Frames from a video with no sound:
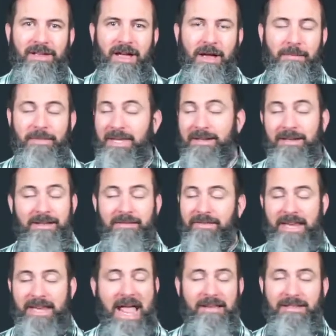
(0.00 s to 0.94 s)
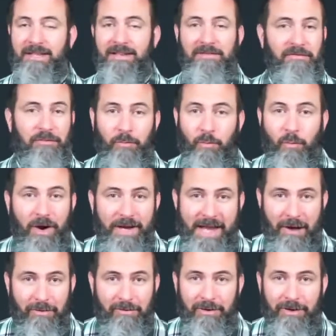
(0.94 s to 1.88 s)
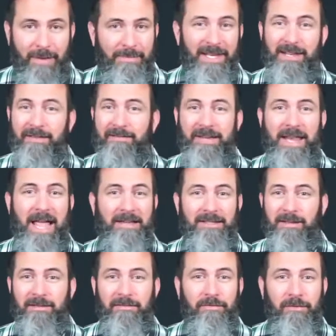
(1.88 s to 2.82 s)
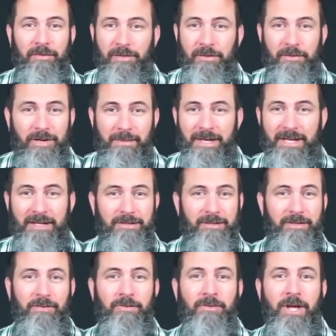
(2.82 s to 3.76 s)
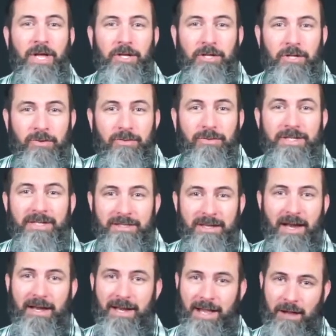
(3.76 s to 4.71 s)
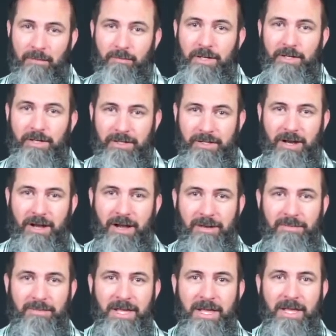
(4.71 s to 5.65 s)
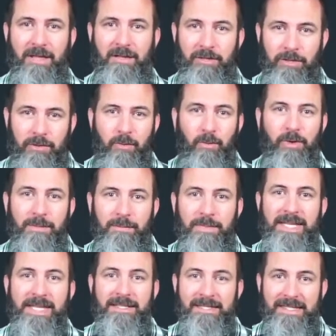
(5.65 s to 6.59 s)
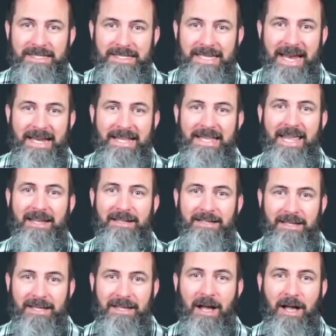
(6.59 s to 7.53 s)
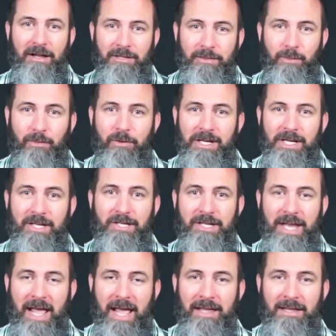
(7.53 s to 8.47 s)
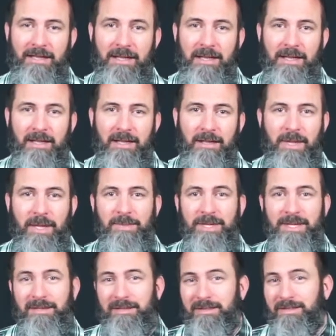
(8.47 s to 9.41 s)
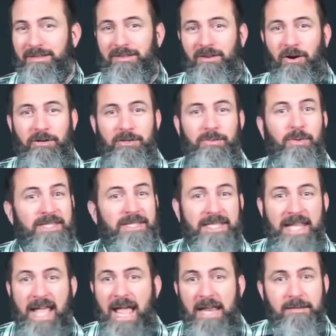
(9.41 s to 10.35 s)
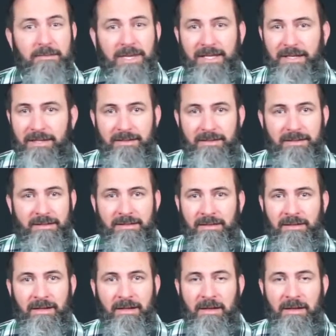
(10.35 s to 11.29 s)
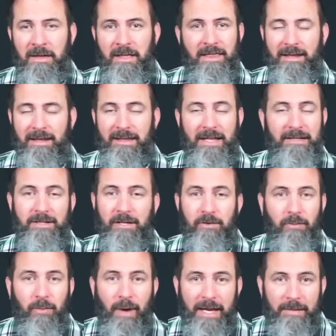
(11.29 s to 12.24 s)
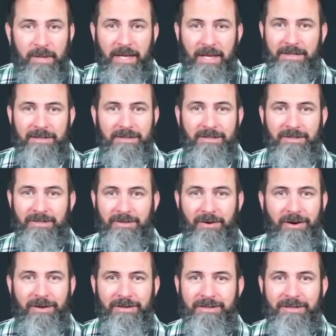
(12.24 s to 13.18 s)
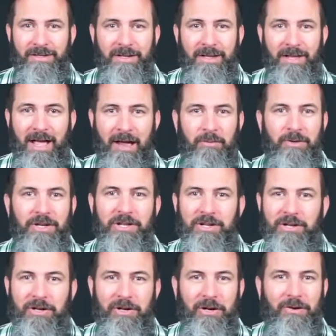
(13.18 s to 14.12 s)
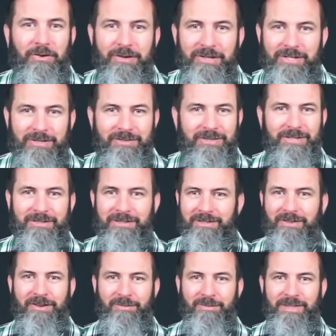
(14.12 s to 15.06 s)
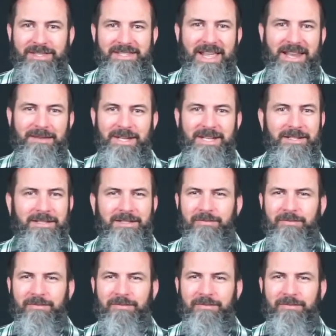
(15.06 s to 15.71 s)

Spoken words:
I'm not even asking for 1 hour. I'm not even asking for 30 minutes. You decide how much time you want to begin to dedicate to God's word each day. Maybe it starts with 10 minutes. That's a great place to start. I would encourage you to start with 10 minutes.